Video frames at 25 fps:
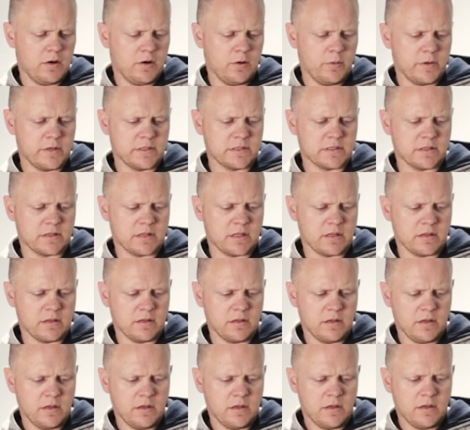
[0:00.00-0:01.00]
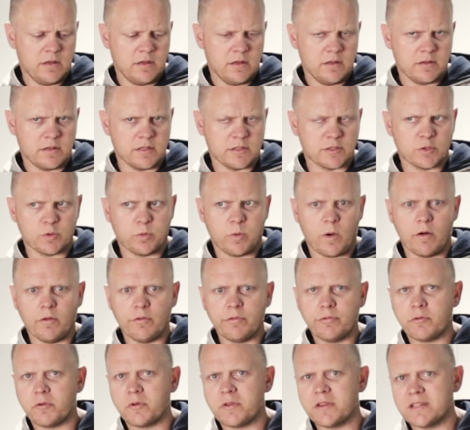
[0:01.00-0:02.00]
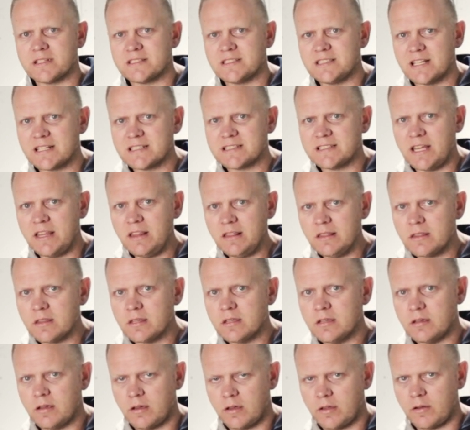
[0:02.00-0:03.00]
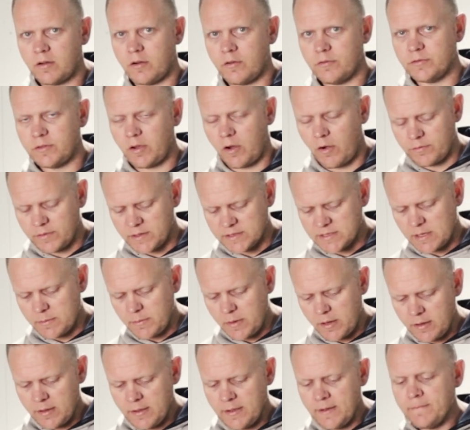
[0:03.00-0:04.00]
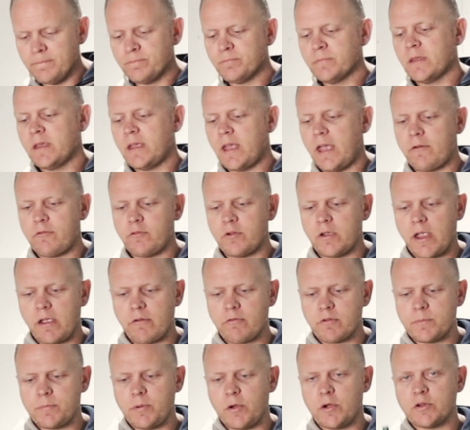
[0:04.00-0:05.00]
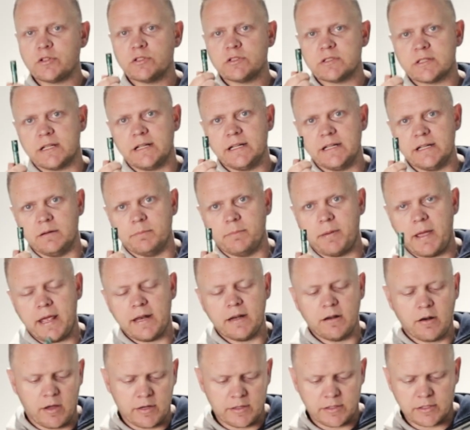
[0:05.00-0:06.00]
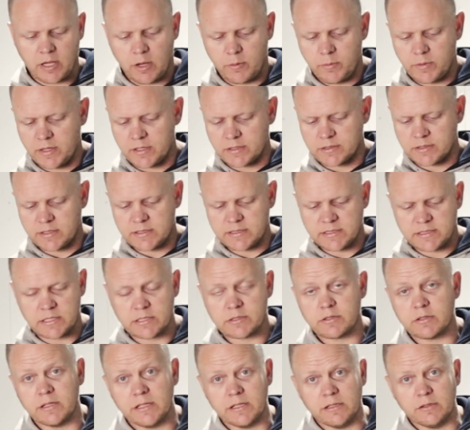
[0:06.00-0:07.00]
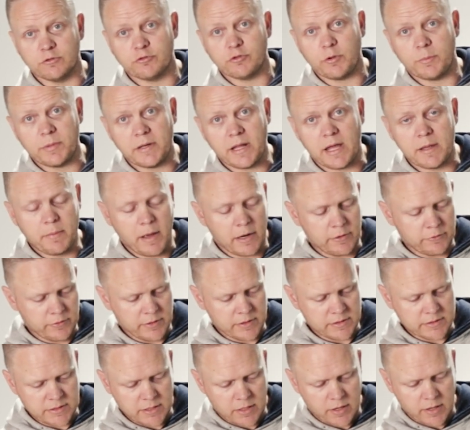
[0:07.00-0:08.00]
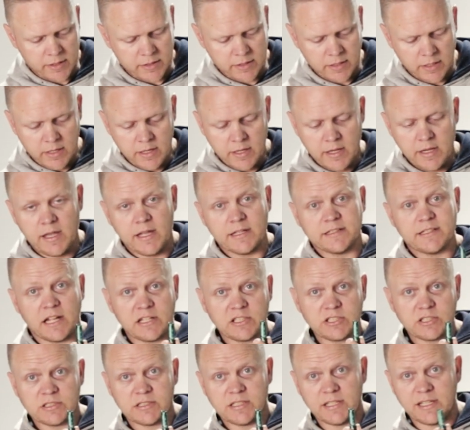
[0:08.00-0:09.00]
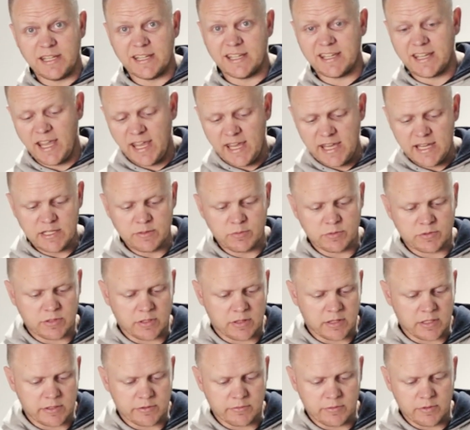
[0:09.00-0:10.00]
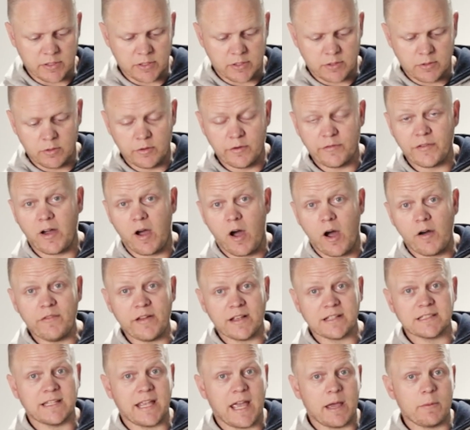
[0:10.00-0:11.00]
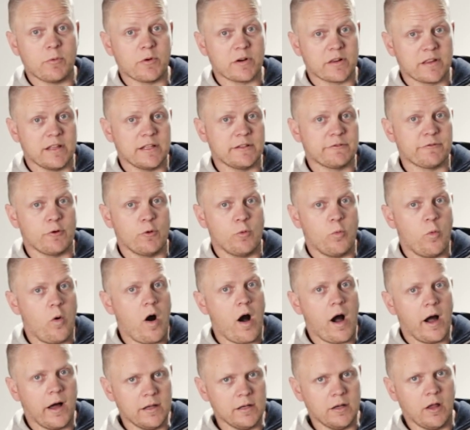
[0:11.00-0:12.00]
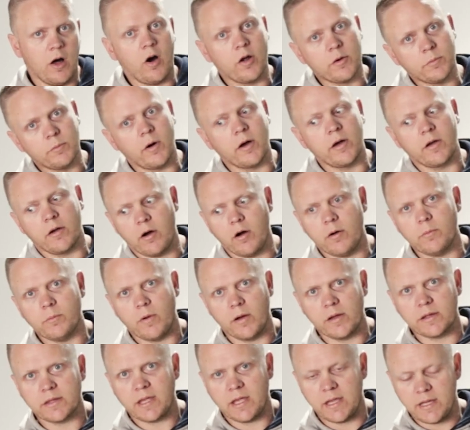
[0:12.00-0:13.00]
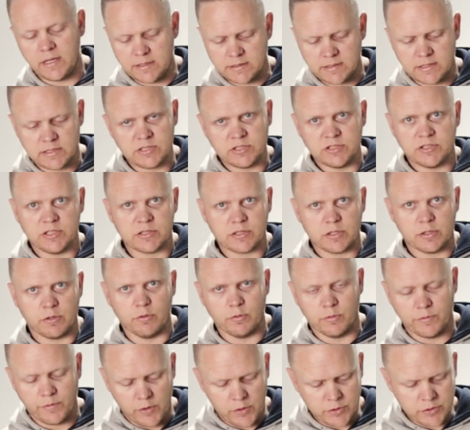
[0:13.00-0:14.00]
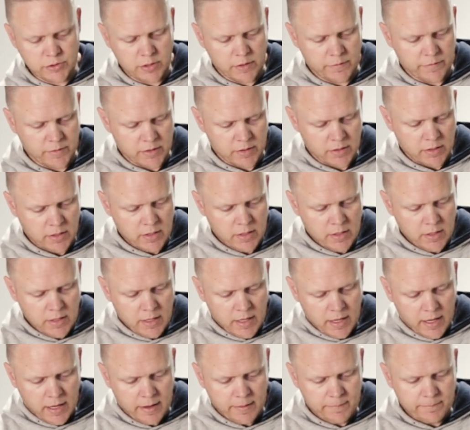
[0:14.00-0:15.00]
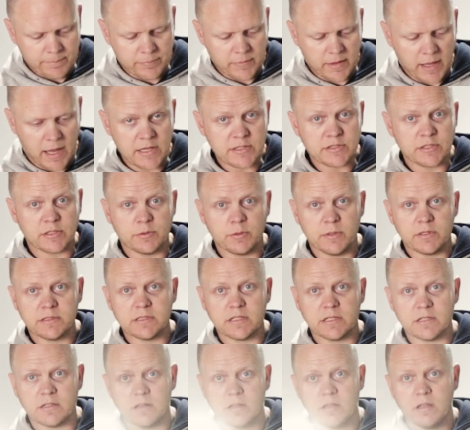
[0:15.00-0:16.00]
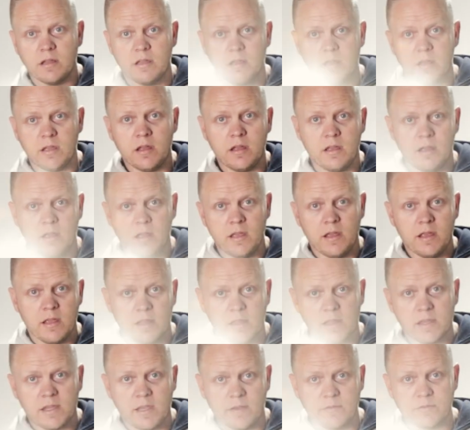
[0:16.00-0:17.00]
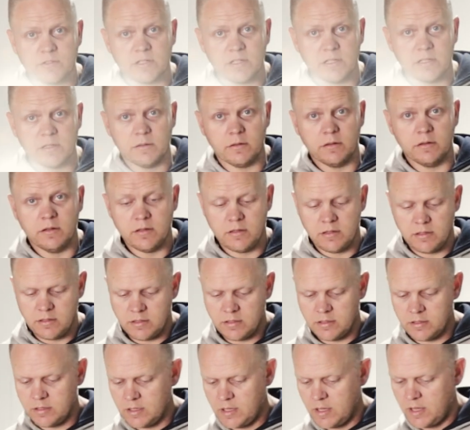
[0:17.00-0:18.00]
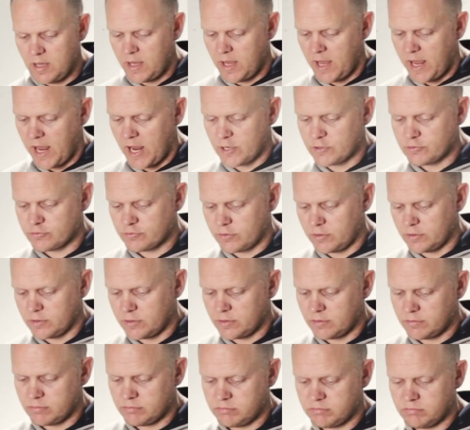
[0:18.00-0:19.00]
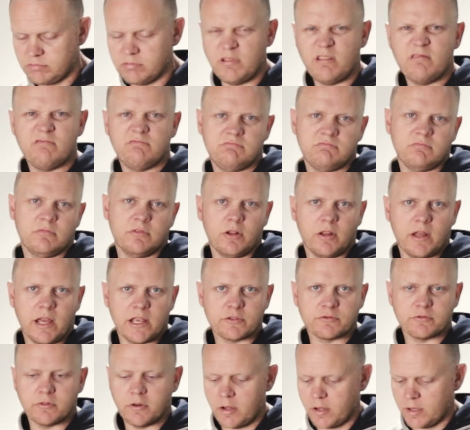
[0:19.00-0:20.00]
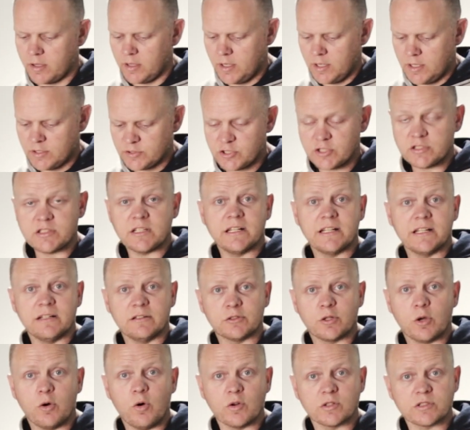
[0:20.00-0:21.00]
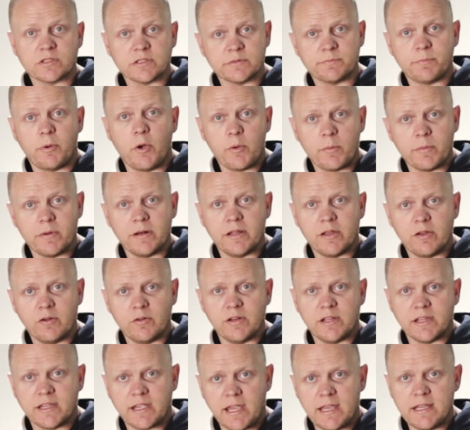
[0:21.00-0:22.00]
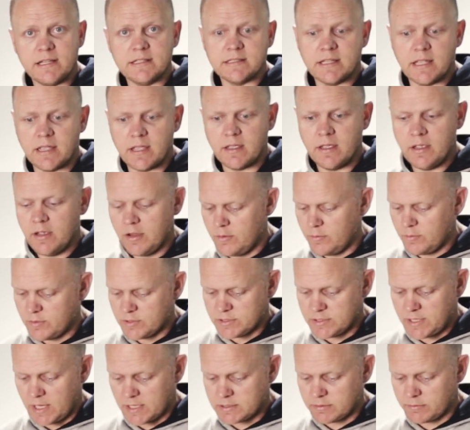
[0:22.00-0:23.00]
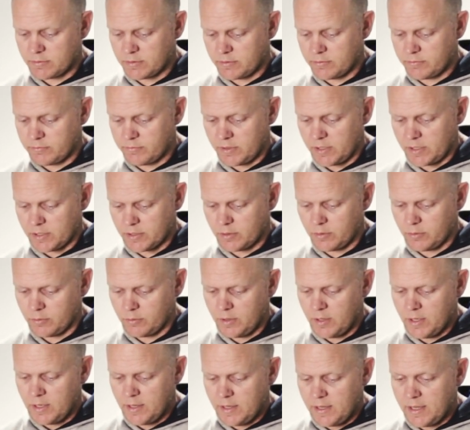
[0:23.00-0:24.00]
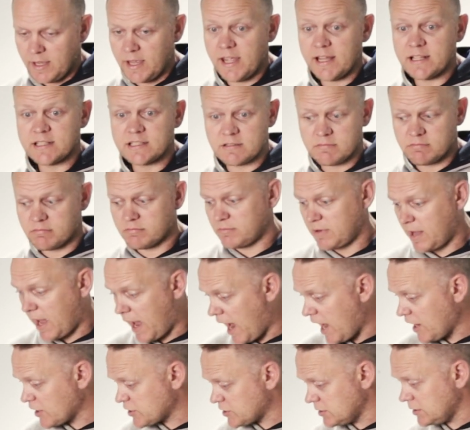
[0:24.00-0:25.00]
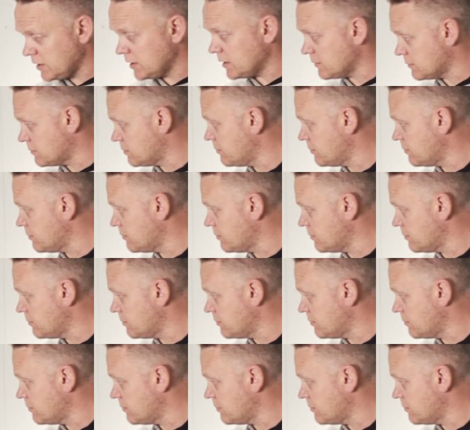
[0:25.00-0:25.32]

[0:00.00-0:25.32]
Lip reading: when is it, the 12th through to the 16th of December, every purchase you get a little pen light to go with it. So this is just a little AAA battery inside, attaches to your keys, which I think is really cool. I've actually had one of these for a while on my keys. This is just a newer version of it. As you twist it, gives you a little extra, well, not extra light, just a little torch that's permanently on your keys there, which is actually really cool. It's actually